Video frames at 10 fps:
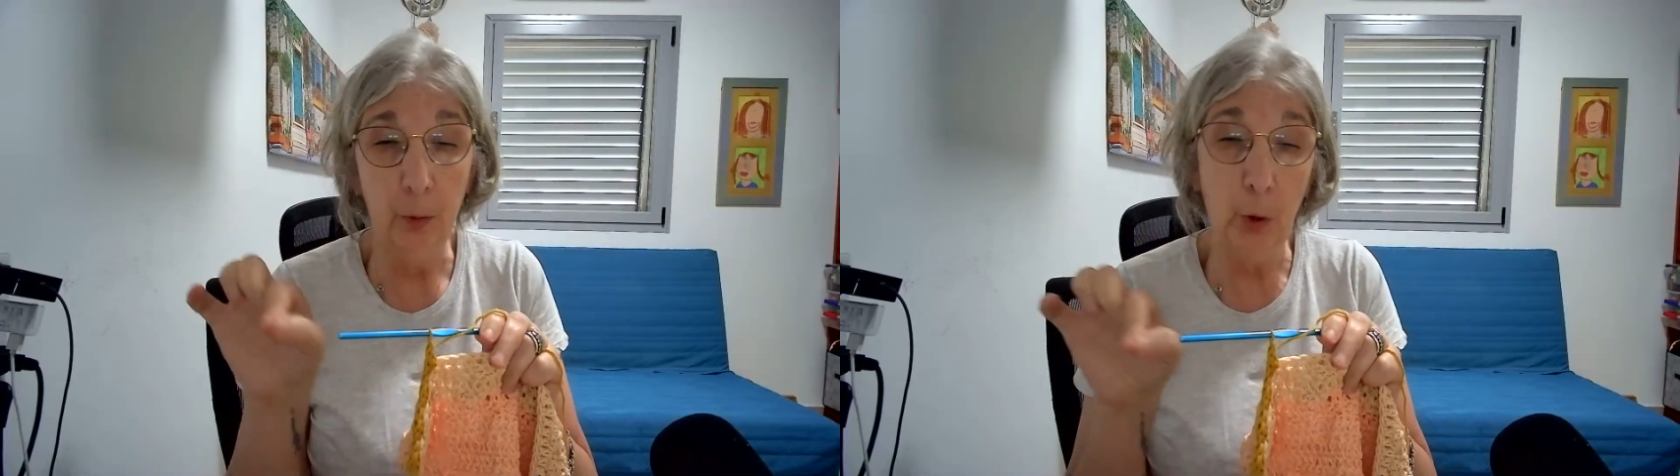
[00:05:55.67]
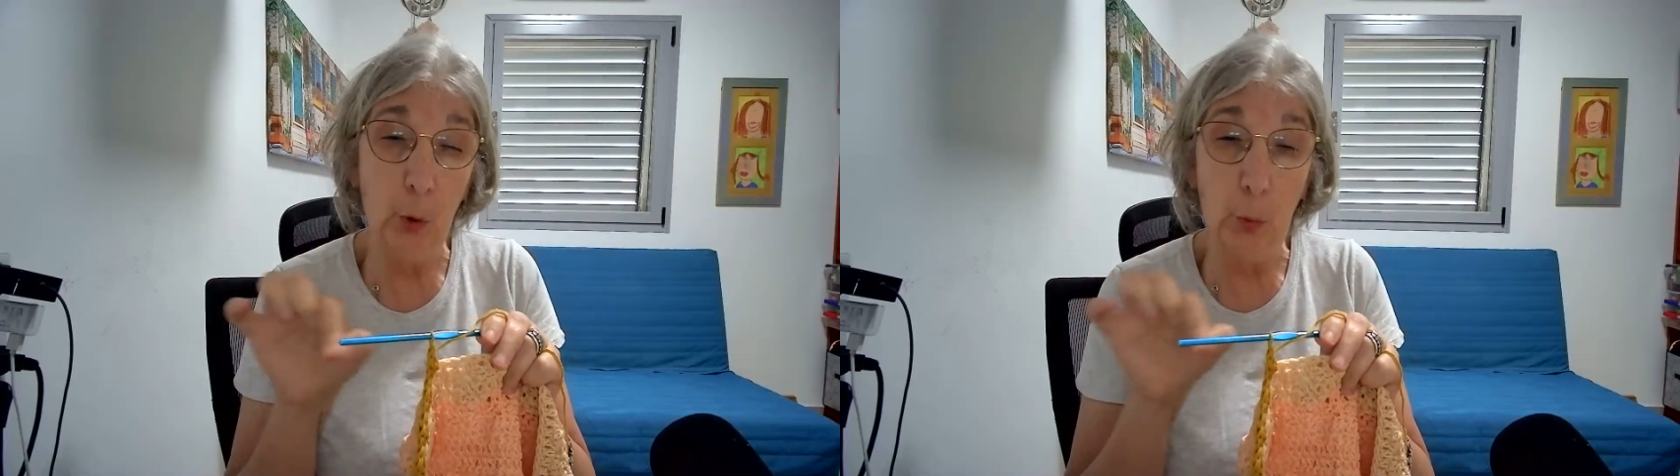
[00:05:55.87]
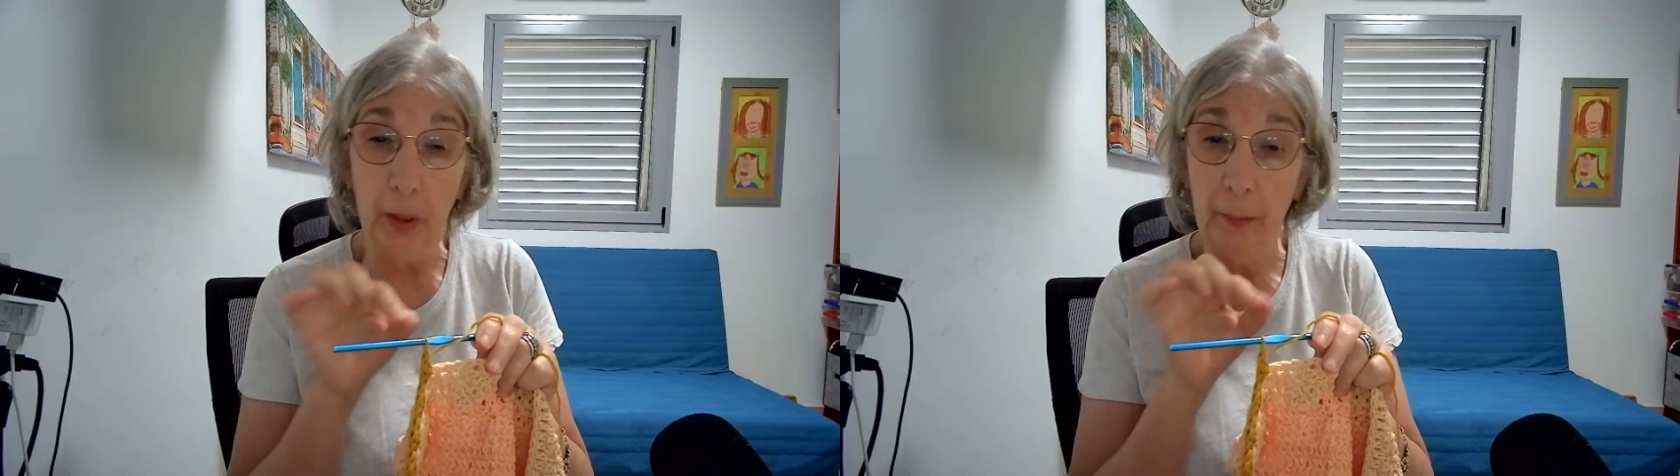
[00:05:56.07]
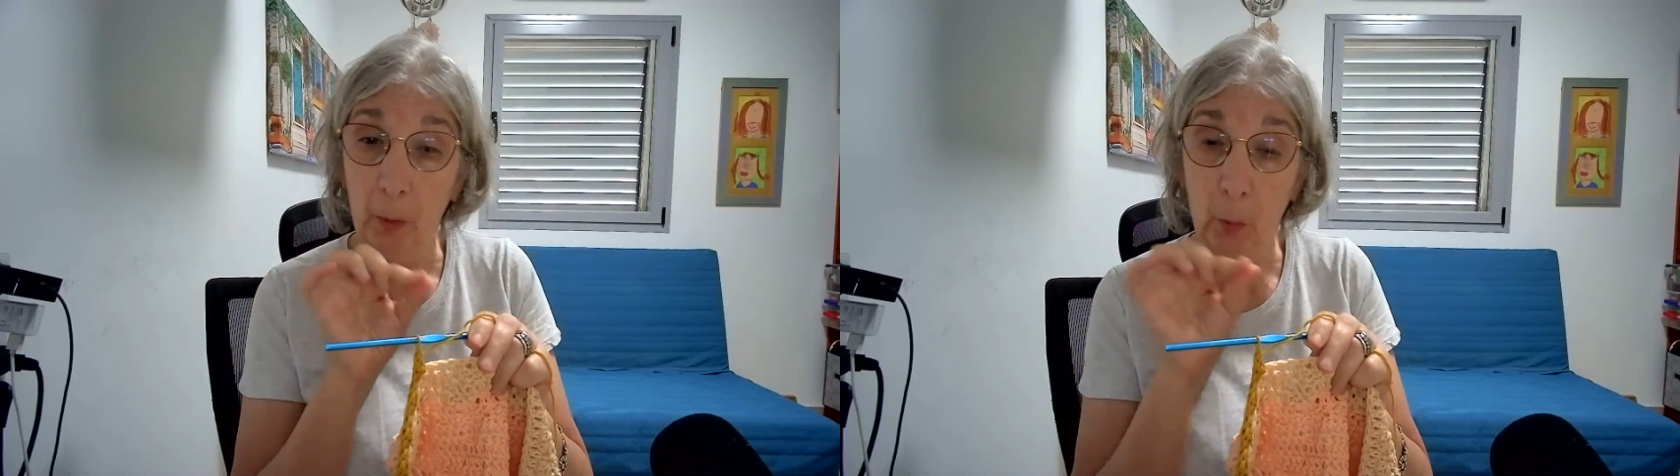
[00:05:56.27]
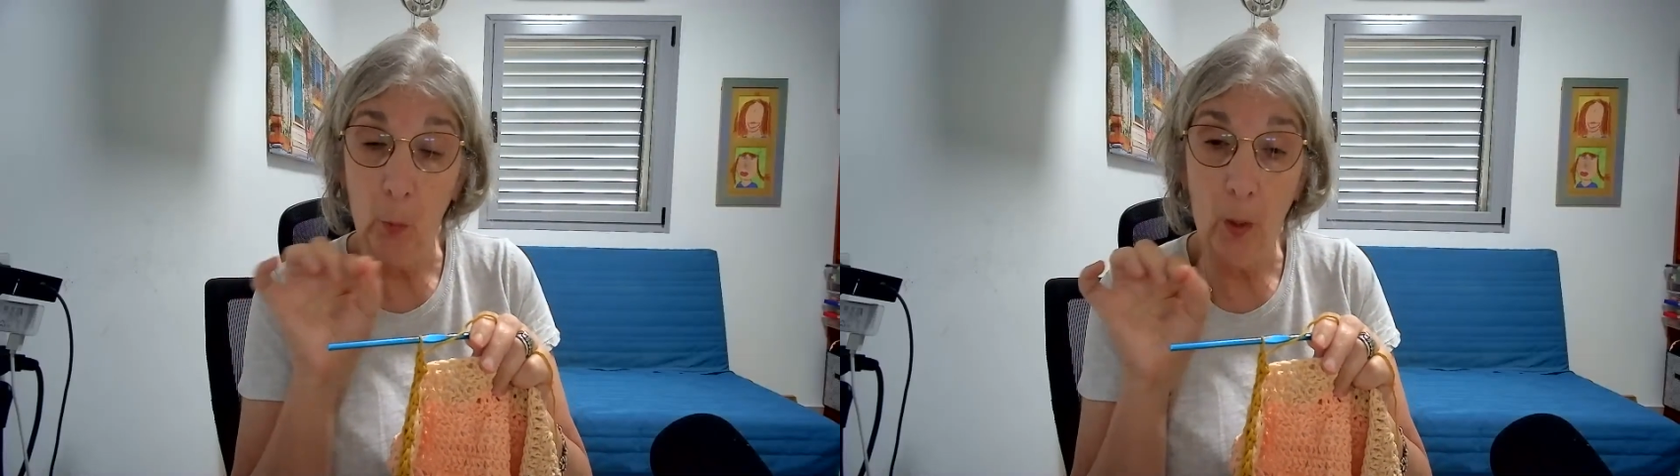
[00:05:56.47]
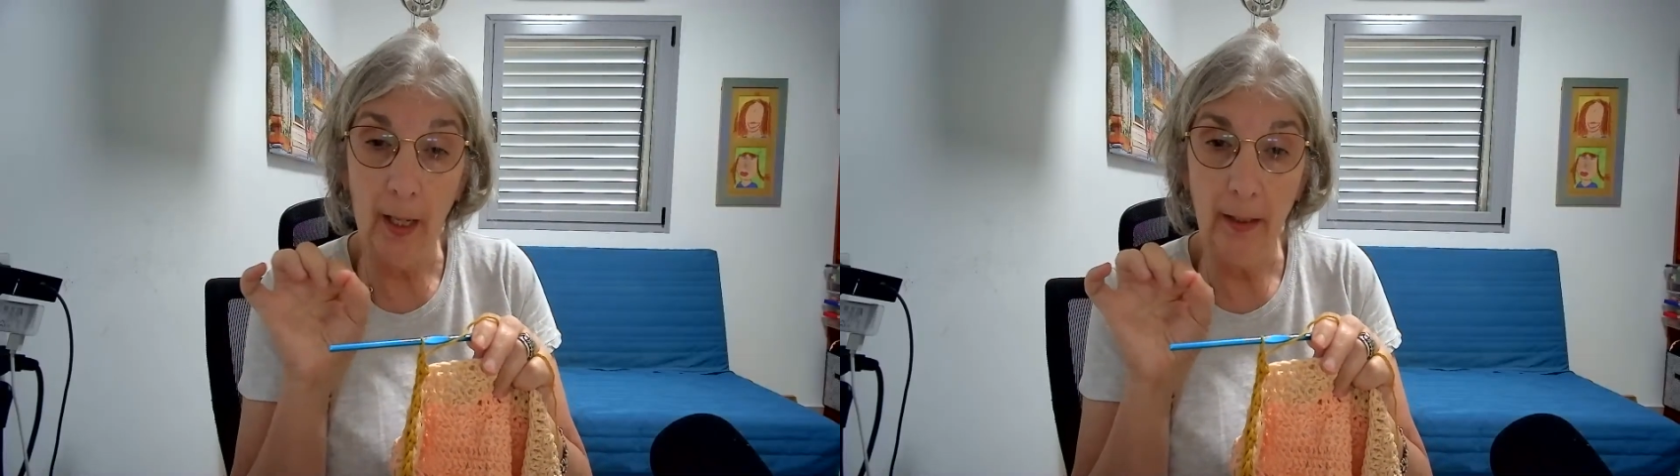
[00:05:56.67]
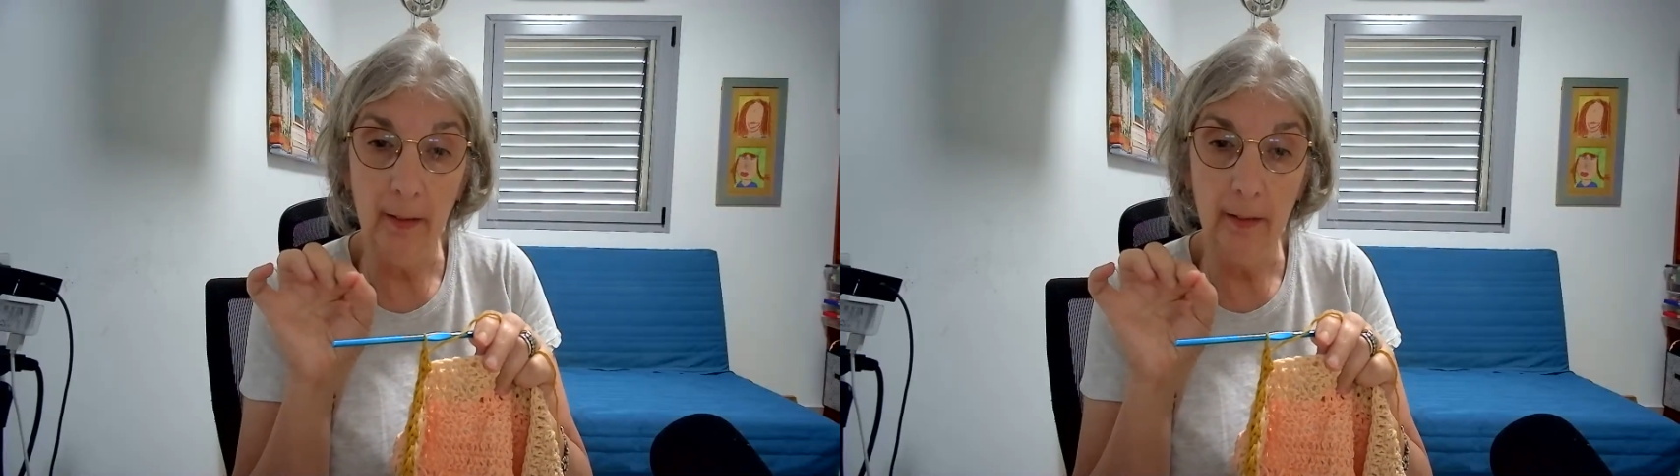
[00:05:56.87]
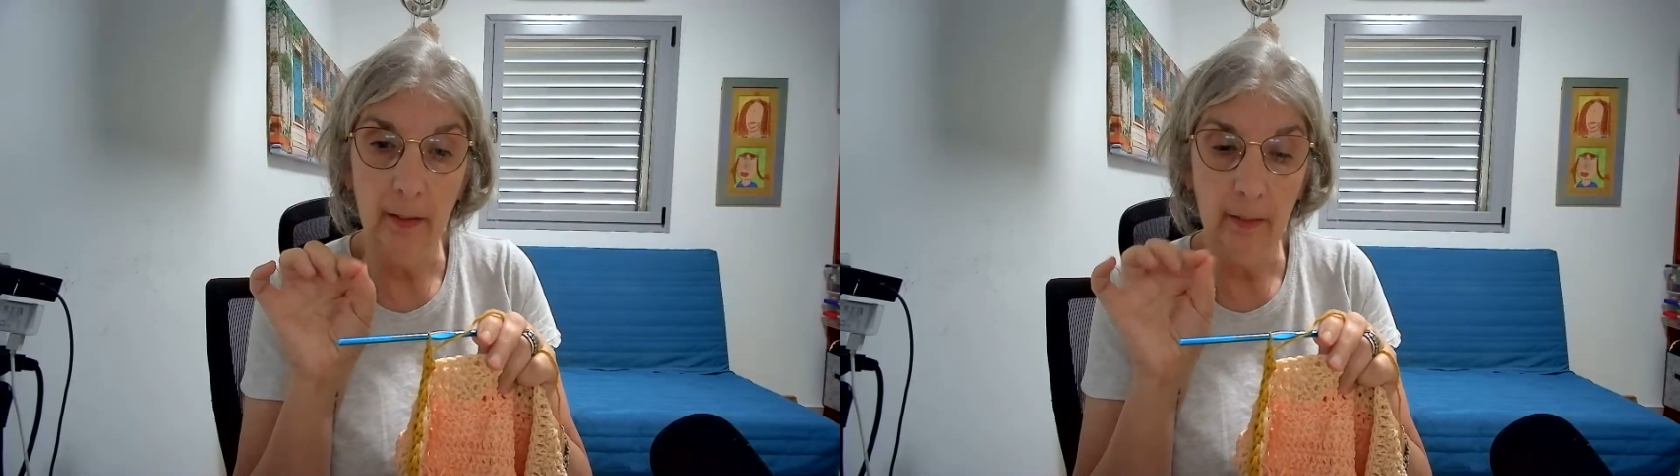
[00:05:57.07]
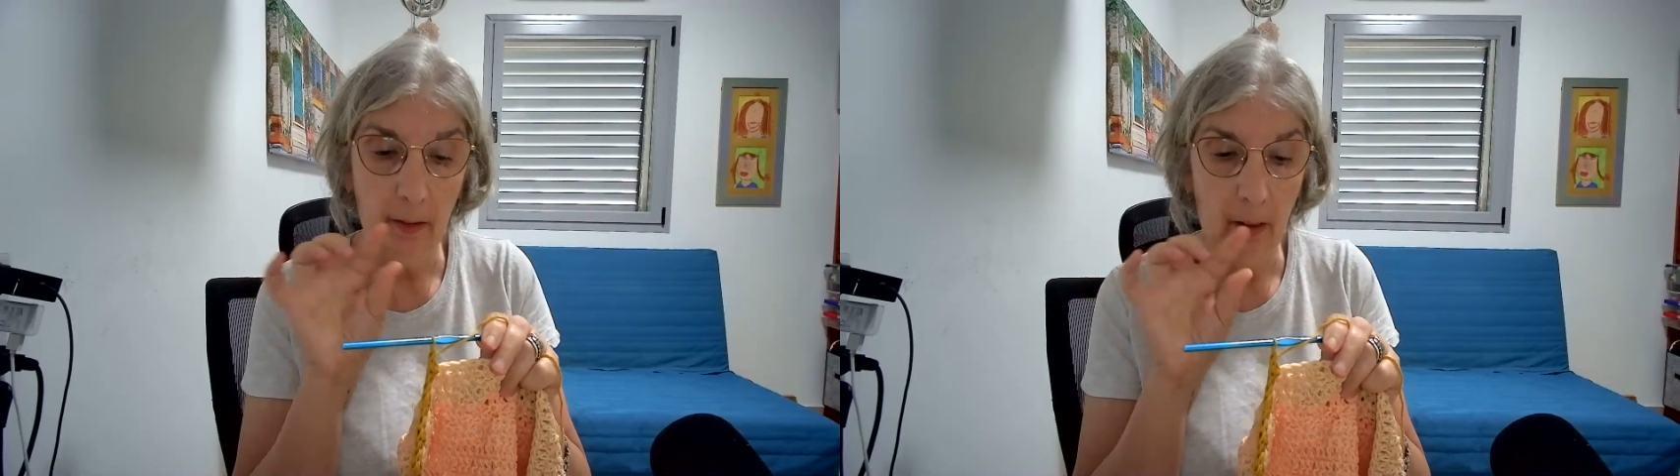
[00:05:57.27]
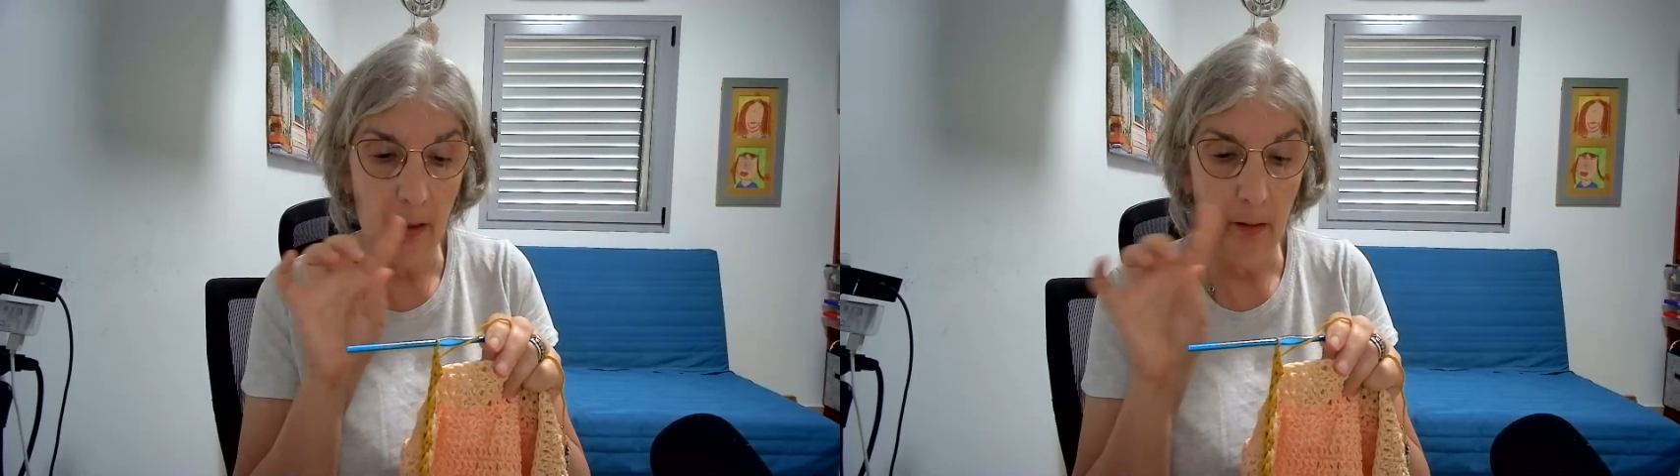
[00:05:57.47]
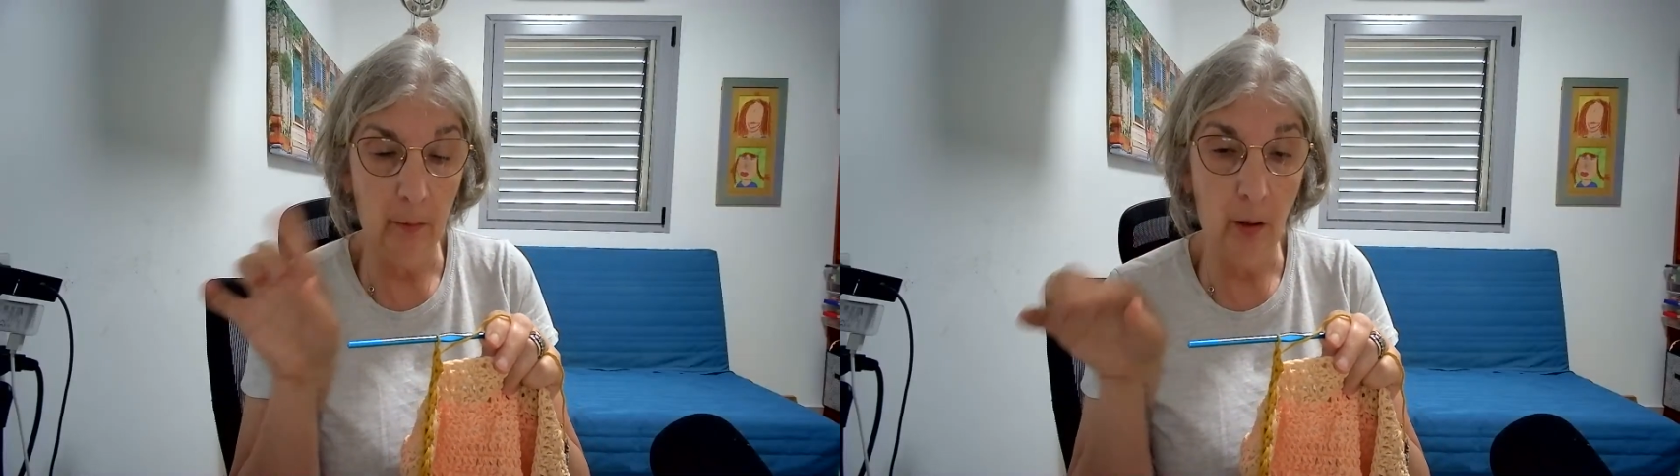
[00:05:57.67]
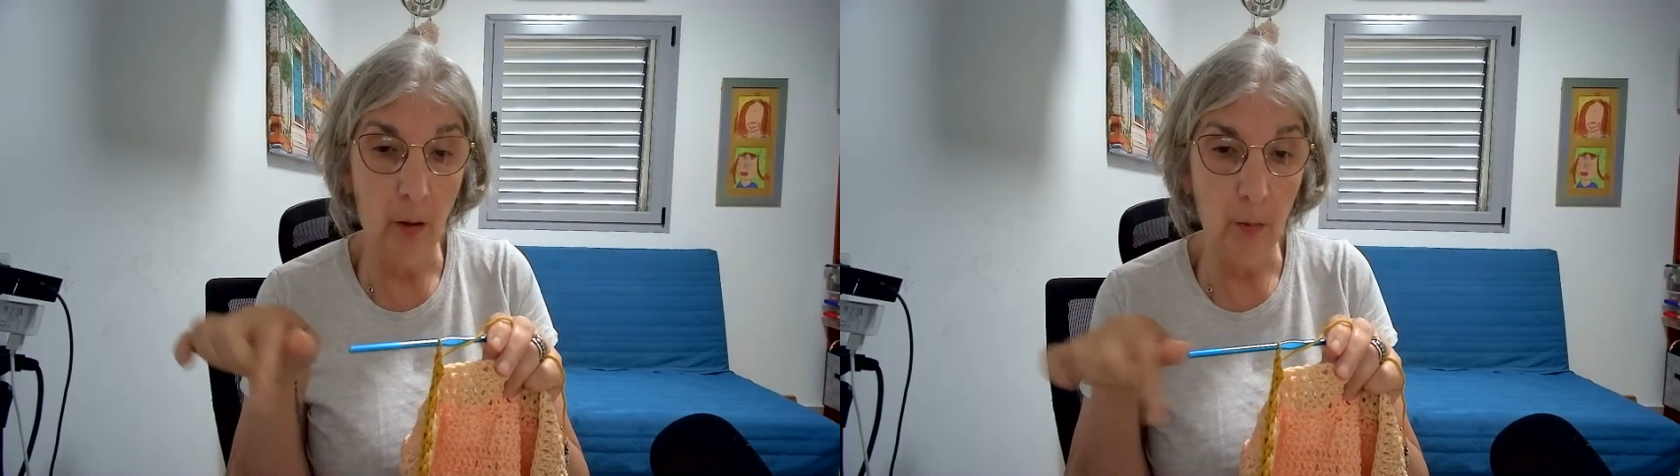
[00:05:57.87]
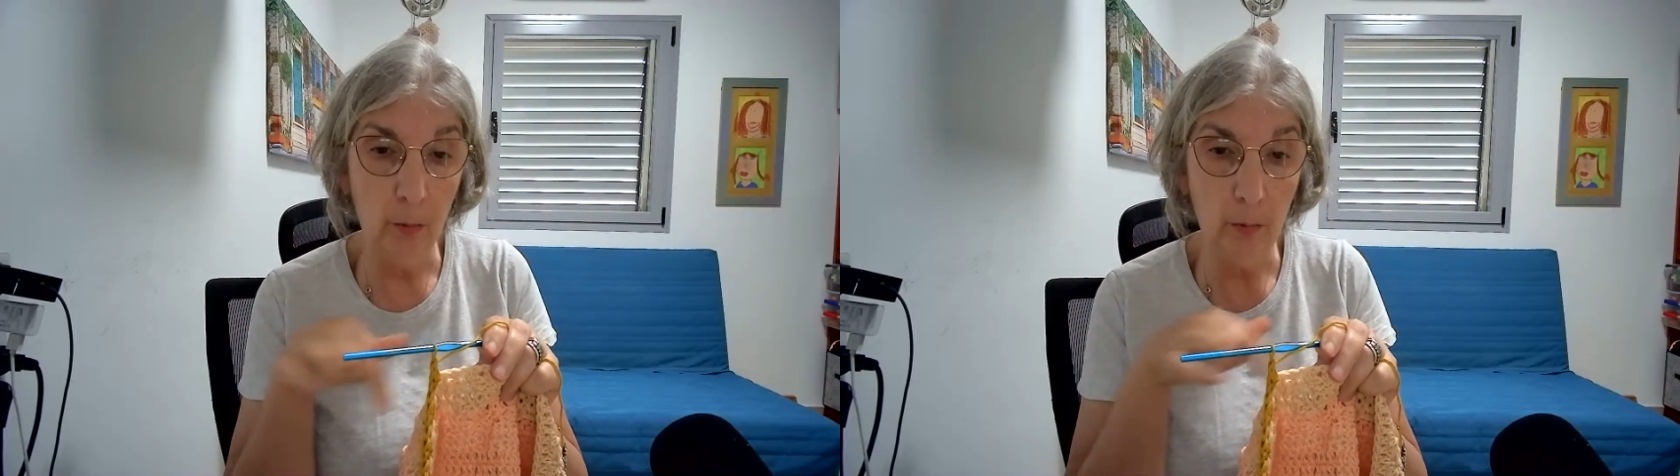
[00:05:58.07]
cream or white row